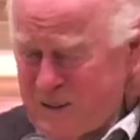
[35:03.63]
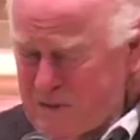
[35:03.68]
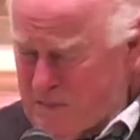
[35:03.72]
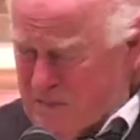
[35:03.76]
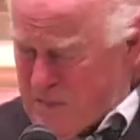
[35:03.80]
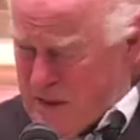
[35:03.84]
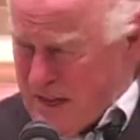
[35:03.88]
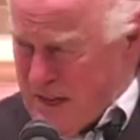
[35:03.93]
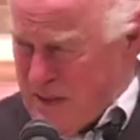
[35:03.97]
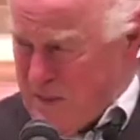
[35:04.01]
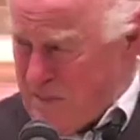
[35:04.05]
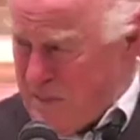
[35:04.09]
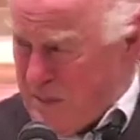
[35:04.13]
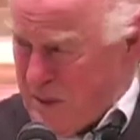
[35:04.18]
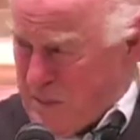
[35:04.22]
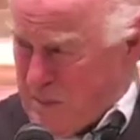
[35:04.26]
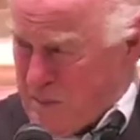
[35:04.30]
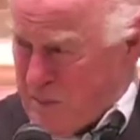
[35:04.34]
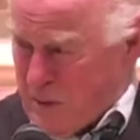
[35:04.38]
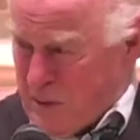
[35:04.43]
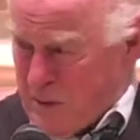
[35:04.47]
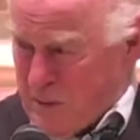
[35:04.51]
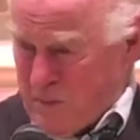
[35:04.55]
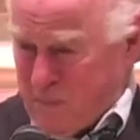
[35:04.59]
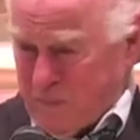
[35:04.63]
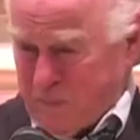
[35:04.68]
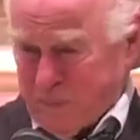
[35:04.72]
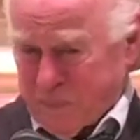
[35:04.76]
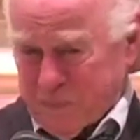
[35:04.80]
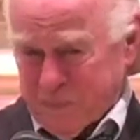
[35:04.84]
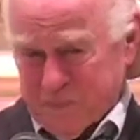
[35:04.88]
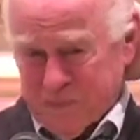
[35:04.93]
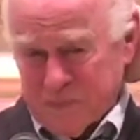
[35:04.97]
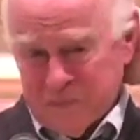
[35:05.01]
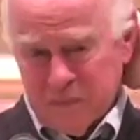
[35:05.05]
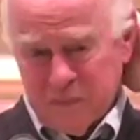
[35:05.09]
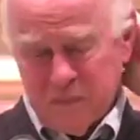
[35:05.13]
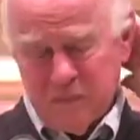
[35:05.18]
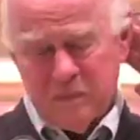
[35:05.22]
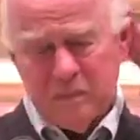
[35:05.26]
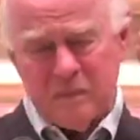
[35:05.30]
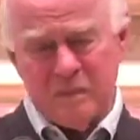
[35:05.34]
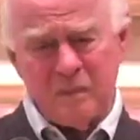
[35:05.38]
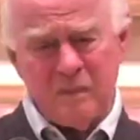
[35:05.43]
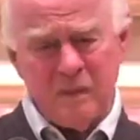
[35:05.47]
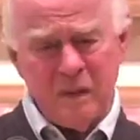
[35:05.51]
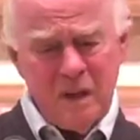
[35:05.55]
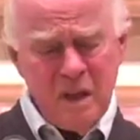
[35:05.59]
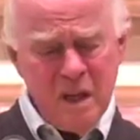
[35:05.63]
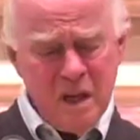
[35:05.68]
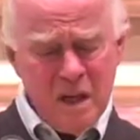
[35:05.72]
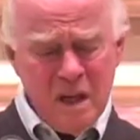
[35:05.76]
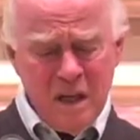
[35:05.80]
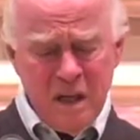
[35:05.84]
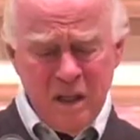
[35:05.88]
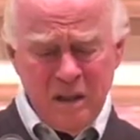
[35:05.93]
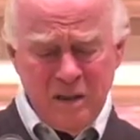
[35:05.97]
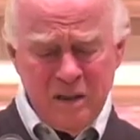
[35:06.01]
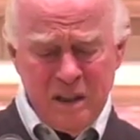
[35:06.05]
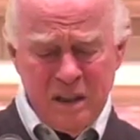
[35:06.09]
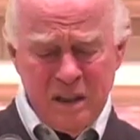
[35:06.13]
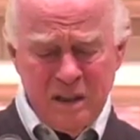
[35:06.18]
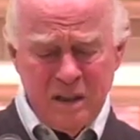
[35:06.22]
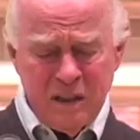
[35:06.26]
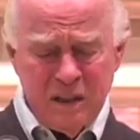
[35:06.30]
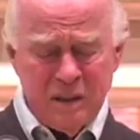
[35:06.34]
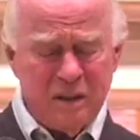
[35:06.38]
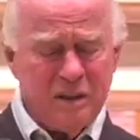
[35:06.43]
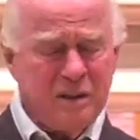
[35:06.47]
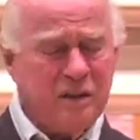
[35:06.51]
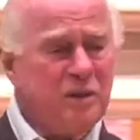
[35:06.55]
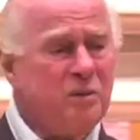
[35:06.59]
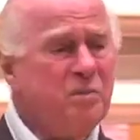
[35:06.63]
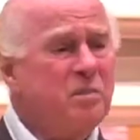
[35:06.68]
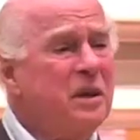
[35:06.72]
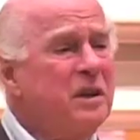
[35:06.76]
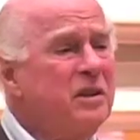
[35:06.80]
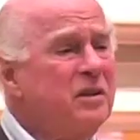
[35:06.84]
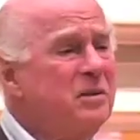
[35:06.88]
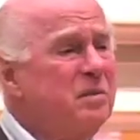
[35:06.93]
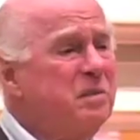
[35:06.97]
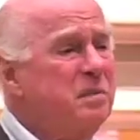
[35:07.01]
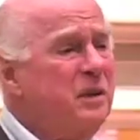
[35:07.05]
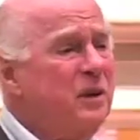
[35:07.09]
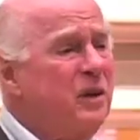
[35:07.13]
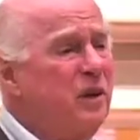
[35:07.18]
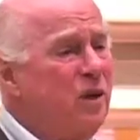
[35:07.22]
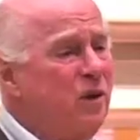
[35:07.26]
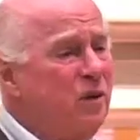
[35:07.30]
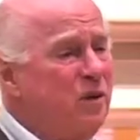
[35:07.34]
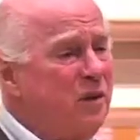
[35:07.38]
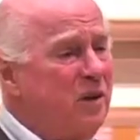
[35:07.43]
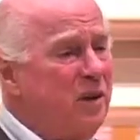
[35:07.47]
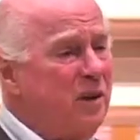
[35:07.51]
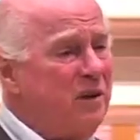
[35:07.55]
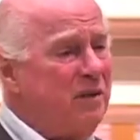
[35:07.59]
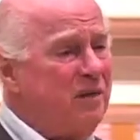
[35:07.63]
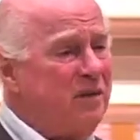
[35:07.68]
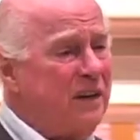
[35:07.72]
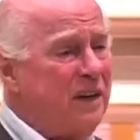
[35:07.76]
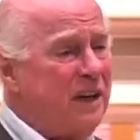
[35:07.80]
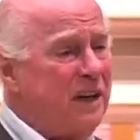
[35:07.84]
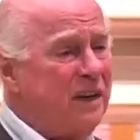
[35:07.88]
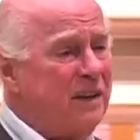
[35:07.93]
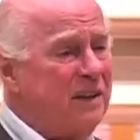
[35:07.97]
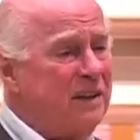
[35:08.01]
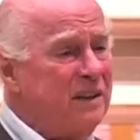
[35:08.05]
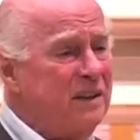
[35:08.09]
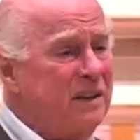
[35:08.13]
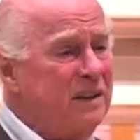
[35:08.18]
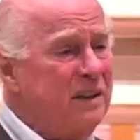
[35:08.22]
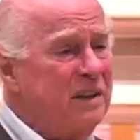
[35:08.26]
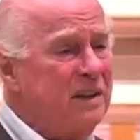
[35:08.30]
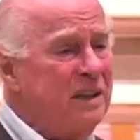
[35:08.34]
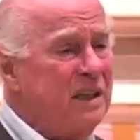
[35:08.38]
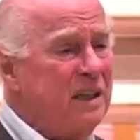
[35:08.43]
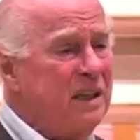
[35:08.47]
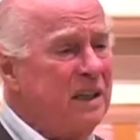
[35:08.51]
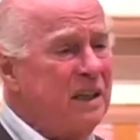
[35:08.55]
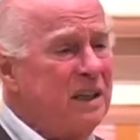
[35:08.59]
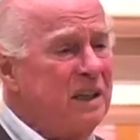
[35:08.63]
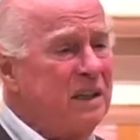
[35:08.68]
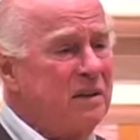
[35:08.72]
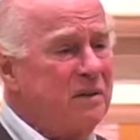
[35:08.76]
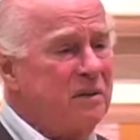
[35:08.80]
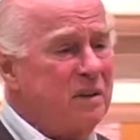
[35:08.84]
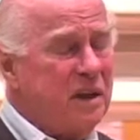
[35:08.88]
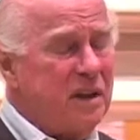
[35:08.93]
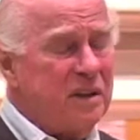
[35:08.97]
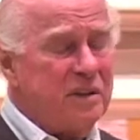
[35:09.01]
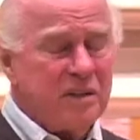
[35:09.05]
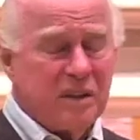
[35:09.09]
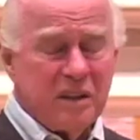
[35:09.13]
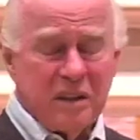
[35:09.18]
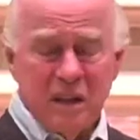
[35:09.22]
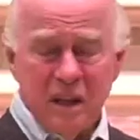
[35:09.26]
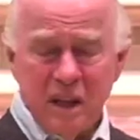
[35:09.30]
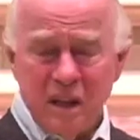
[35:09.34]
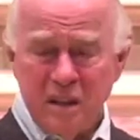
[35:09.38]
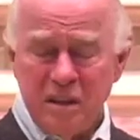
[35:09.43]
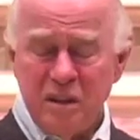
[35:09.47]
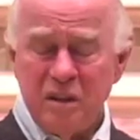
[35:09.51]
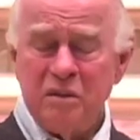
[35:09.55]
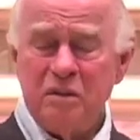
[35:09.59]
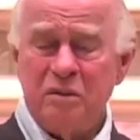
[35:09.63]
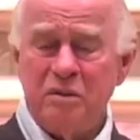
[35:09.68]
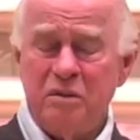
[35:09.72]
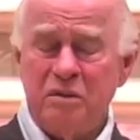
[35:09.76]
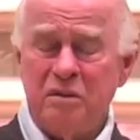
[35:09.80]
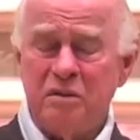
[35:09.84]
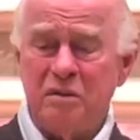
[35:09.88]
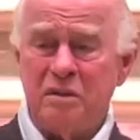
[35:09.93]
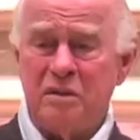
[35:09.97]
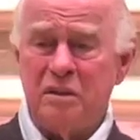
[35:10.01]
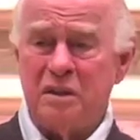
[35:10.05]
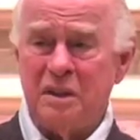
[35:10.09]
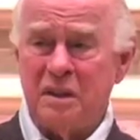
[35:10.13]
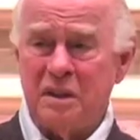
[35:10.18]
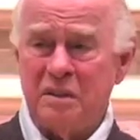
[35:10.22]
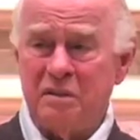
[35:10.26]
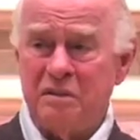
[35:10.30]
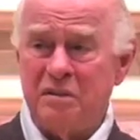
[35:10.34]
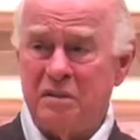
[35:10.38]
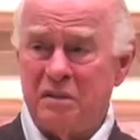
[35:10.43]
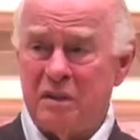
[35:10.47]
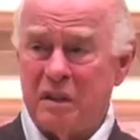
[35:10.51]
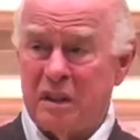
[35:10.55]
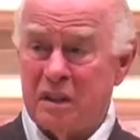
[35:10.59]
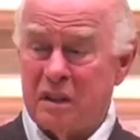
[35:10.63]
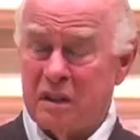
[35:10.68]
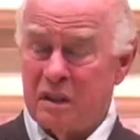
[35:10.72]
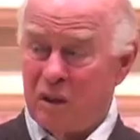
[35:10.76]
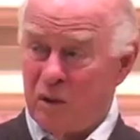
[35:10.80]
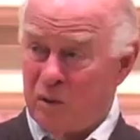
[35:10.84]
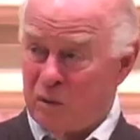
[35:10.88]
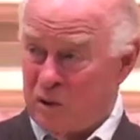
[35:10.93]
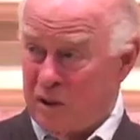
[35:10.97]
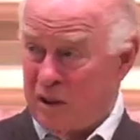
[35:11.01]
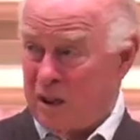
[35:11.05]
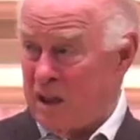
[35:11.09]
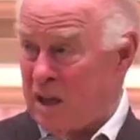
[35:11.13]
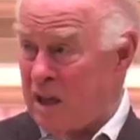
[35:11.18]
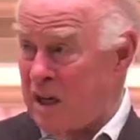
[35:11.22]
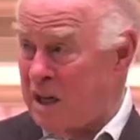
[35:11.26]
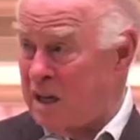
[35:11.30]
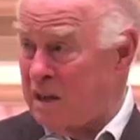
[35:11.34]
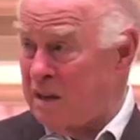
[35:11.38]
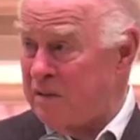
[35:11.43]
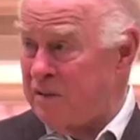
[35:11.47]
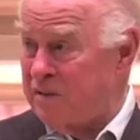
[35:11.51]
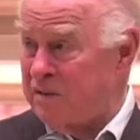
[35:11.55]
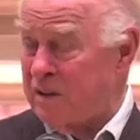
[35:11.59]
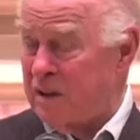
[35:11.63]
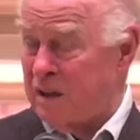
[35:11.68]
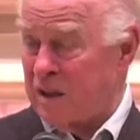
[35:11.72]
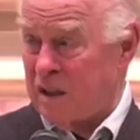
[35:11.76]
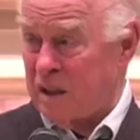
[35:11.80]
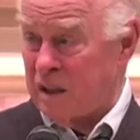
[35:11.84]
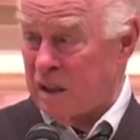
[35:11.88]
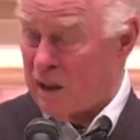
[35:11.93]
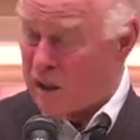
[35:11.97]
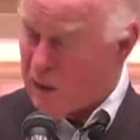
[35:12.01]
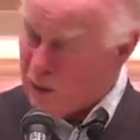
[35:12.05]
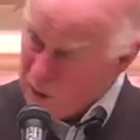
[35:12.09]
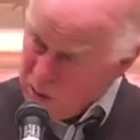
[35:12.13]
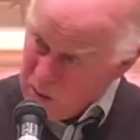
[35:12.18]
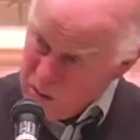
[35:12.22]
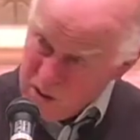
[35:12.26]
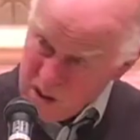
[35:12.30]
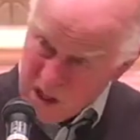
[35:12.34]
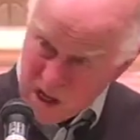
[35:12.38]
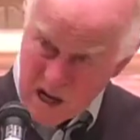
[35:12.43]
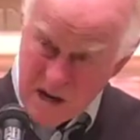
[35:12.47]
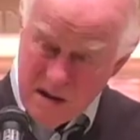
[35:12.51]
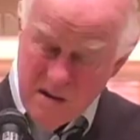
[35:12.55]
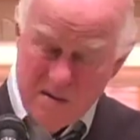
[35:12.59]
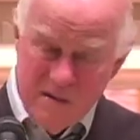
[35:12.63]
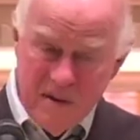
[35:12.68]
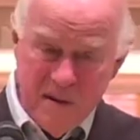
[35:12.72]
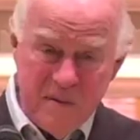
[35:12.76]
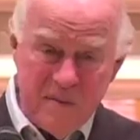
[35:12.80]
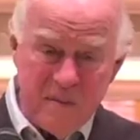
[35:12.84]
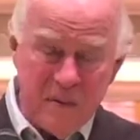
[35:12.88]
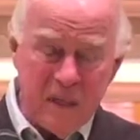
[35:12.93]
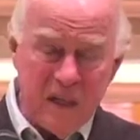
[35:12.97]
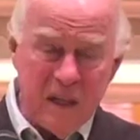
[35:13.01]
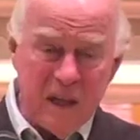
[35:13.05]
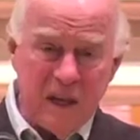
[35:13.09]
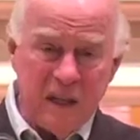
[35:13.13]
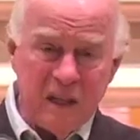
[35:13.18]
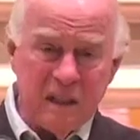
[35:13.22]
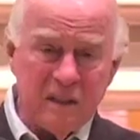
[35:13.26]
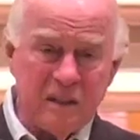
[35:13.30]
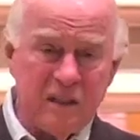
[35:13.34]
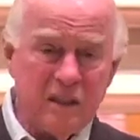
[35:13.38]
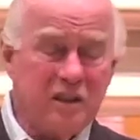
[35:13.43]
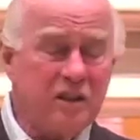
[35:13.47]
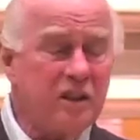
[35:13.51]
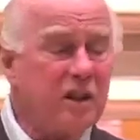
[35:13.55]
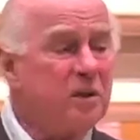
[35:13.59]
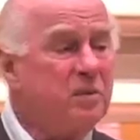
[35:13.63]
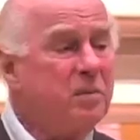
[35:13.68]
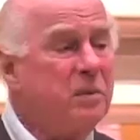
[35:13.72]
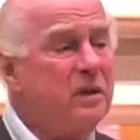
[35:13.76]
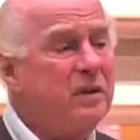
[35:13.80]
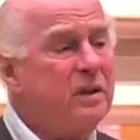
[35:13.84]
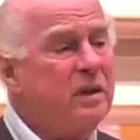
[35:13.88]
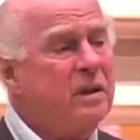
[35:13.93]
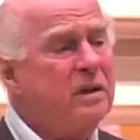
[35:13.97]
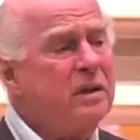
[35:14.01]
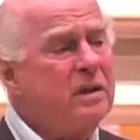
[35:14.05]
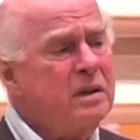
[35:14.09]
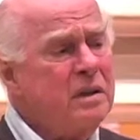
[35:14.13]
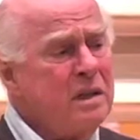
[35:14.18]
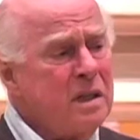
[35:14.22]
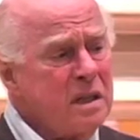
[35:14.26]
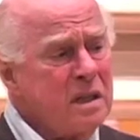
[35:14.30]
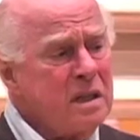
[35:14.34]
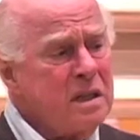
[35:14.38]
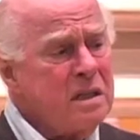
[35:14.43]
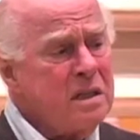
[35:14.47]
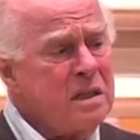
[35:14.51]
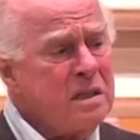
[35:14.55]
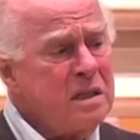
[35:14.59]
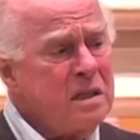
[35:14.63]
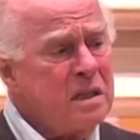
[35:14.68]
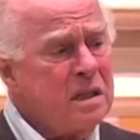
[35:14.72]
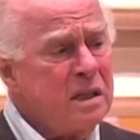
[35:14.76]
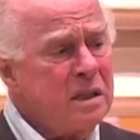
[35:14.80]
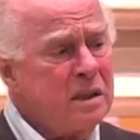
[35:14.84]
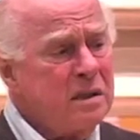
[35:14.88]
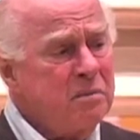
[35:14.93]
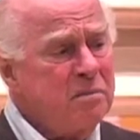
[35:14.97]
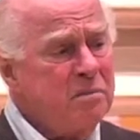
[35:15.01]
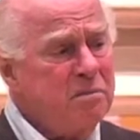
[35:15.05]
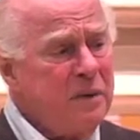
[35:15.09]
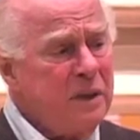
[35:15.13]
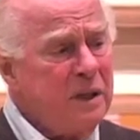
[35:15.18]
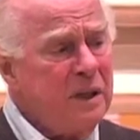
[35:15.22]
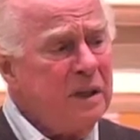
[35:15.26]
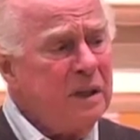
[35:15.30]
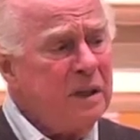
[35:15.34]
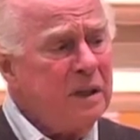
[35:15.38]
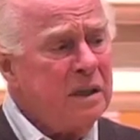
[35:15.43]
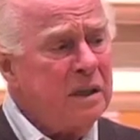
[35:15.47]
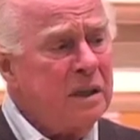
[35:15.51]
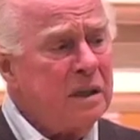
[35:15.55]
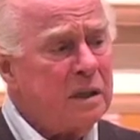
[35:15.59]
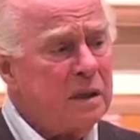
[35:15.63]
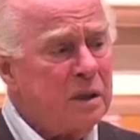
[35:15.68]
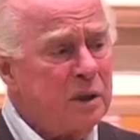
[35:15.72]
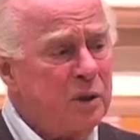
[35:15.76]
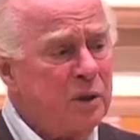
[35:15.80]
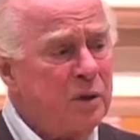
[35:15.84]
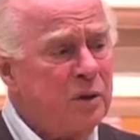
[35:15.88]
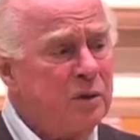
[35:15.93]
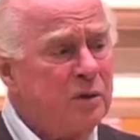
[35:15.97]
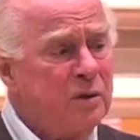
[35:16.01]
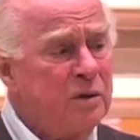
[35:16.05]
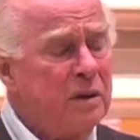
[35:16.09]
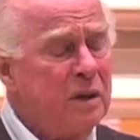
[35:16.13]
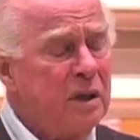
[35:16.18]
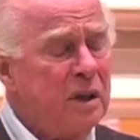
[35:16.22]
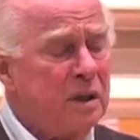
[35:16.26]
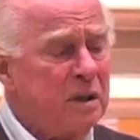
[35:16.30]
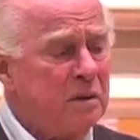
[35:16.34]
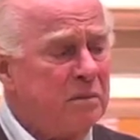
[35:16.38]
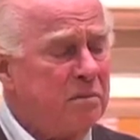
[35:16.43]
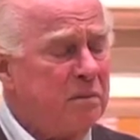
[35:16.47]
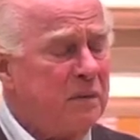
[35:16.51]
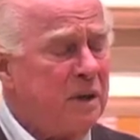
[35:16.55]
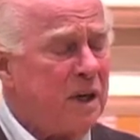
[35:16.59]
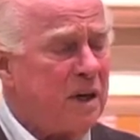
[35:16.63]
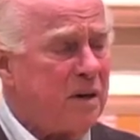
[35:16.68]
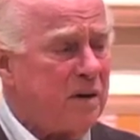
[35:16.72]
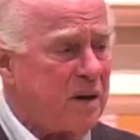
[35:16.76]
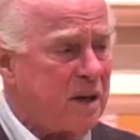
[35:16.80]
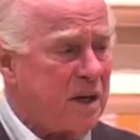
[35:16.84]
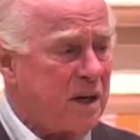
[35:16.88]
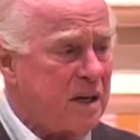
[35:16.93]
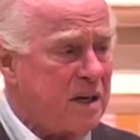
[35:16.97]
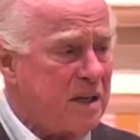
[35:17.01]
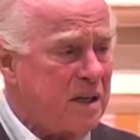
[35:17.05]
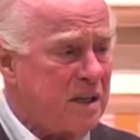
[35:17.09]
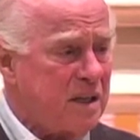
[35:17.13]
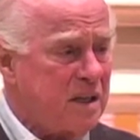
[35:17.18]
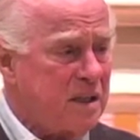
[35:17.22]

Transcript: many people, And she says, "You must be lonely, Father." Well, I said, "I do live a lonely life, a lone life." She says, "But there's nothing like being alone and married.